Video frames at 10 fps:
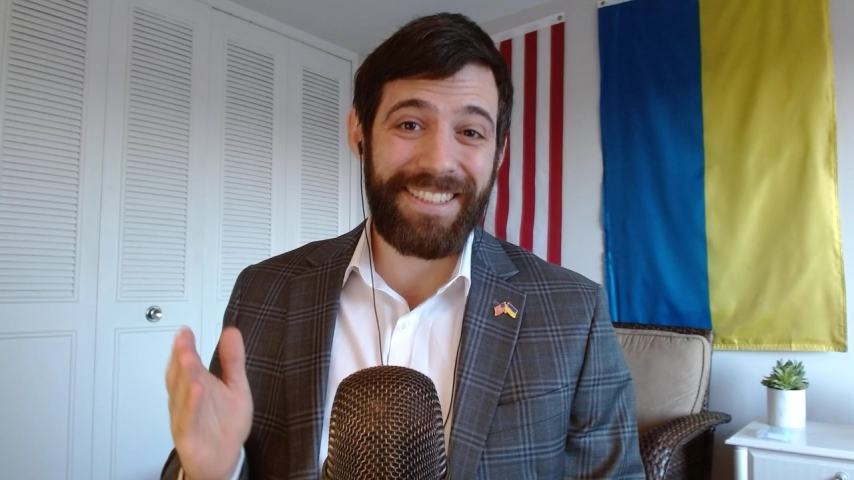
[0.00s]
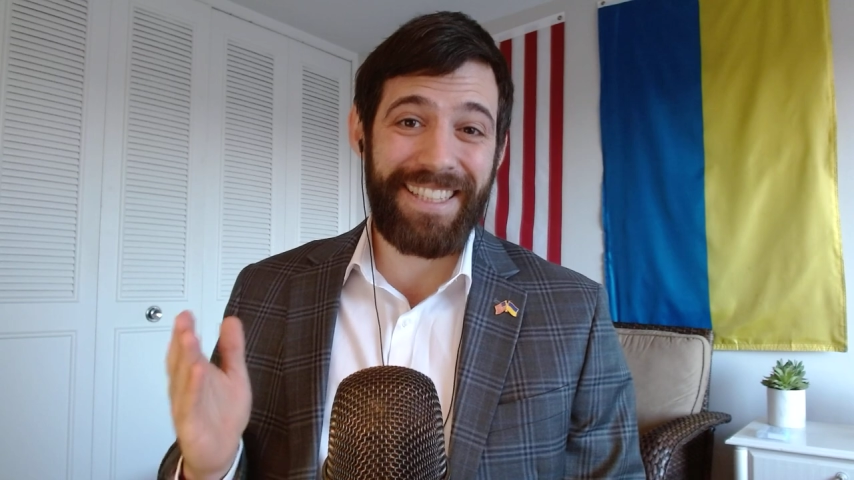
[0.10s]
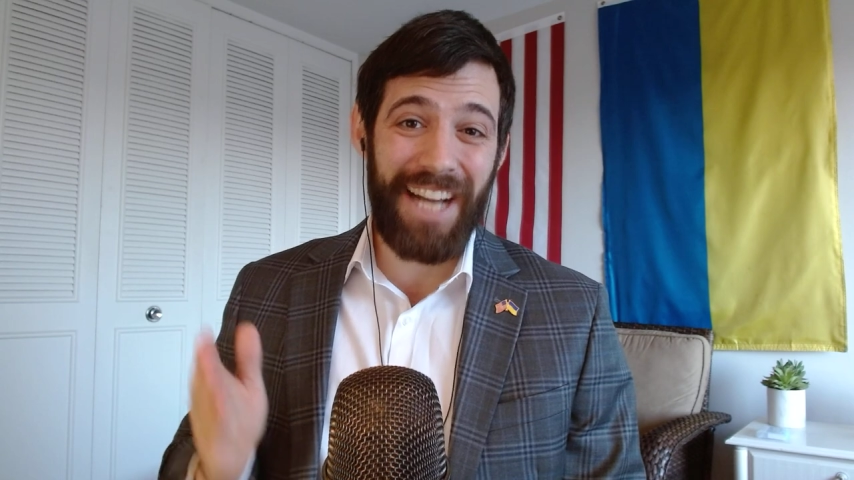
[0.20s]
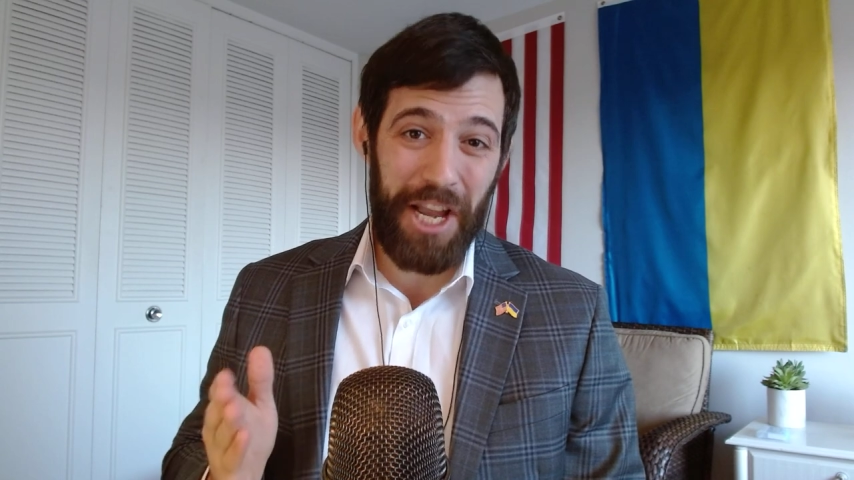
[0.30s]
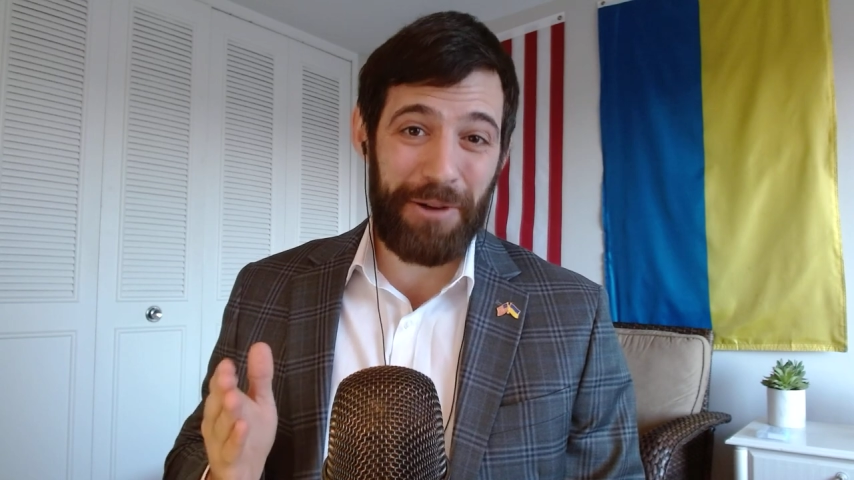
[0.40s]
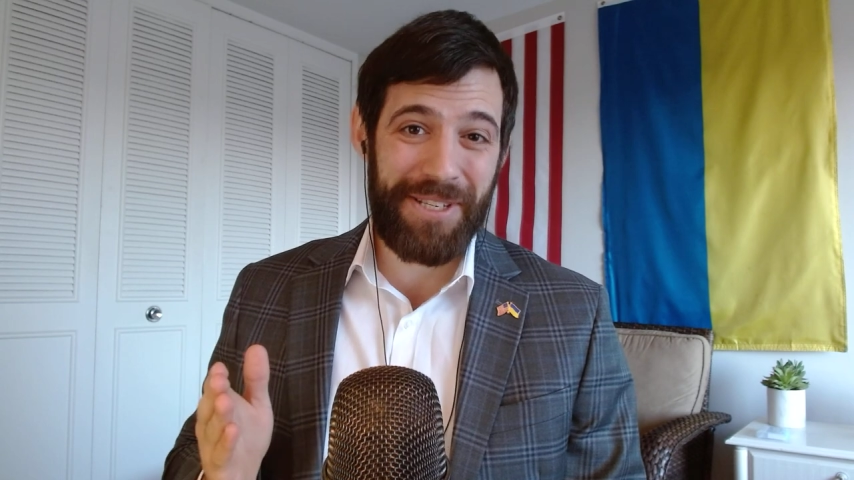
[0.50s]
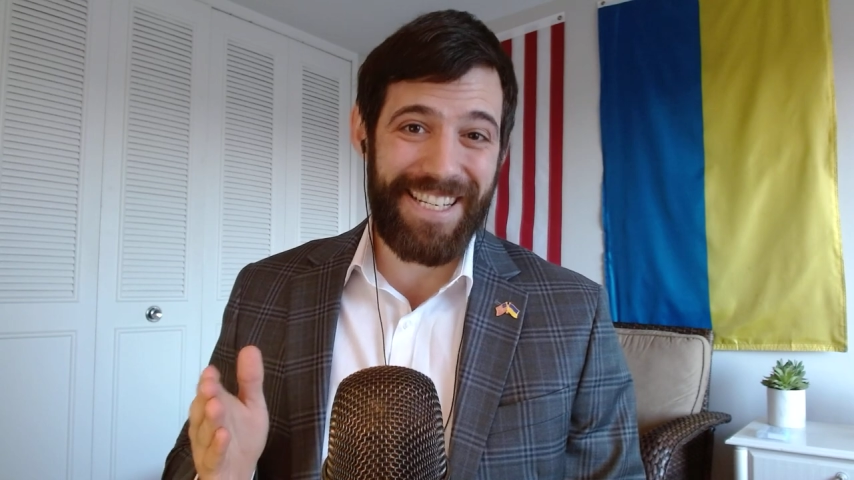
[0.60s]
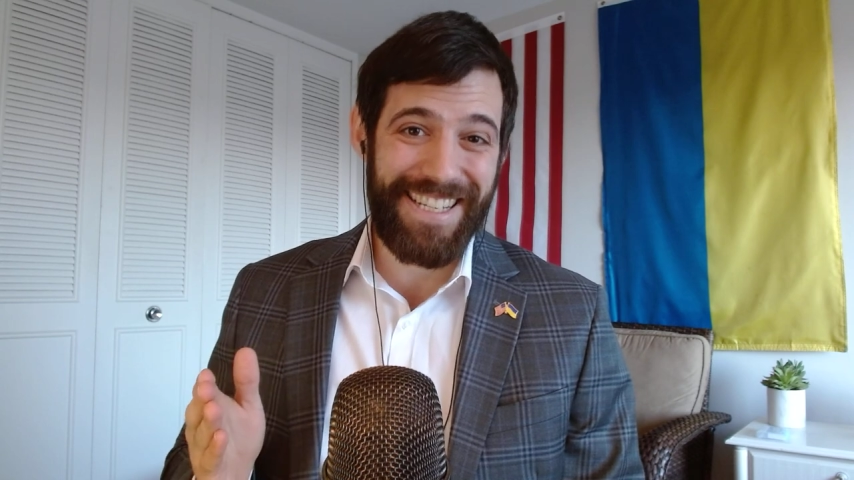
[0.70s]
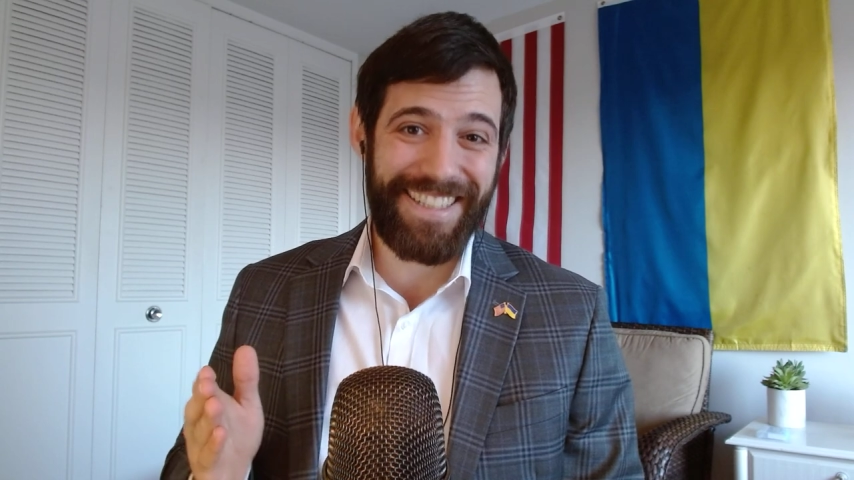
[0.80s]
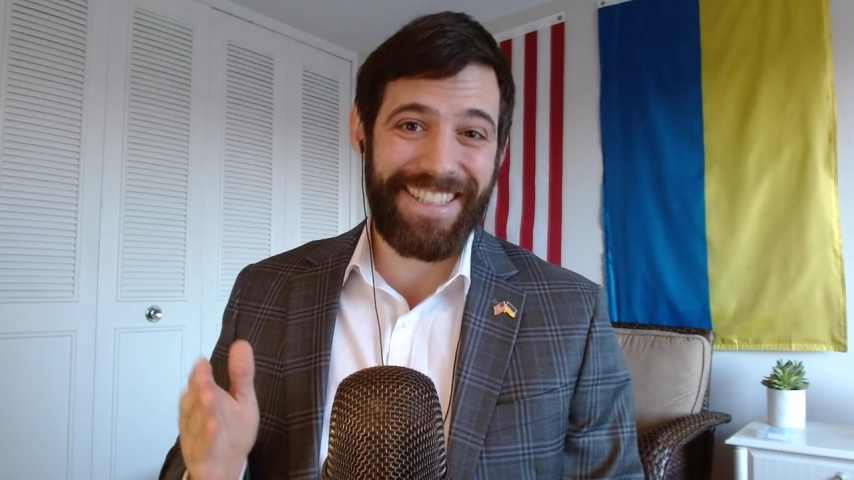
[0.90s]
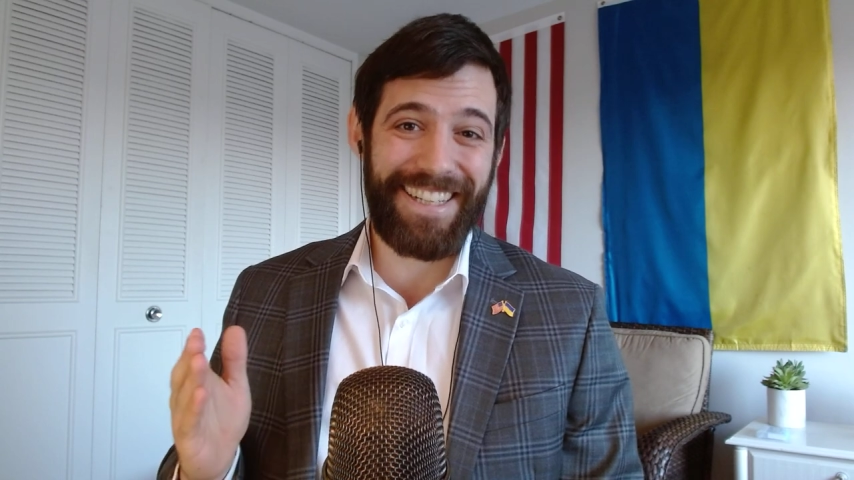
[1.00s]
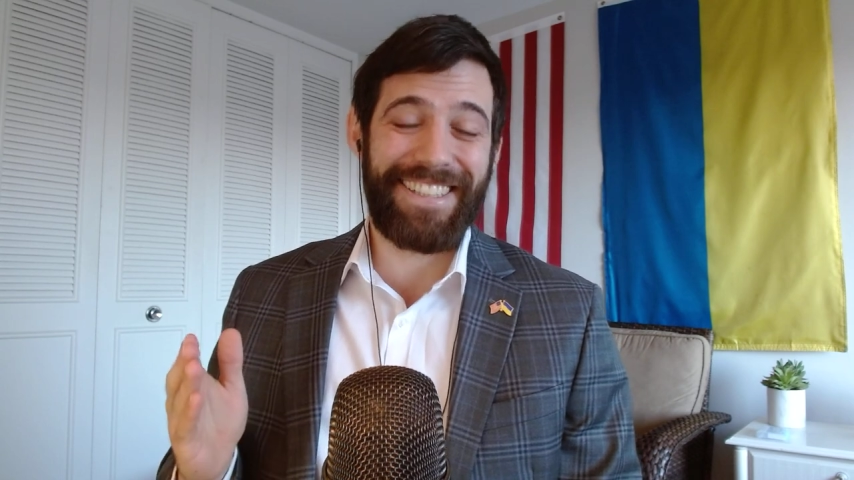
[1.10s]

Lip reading: the IOC.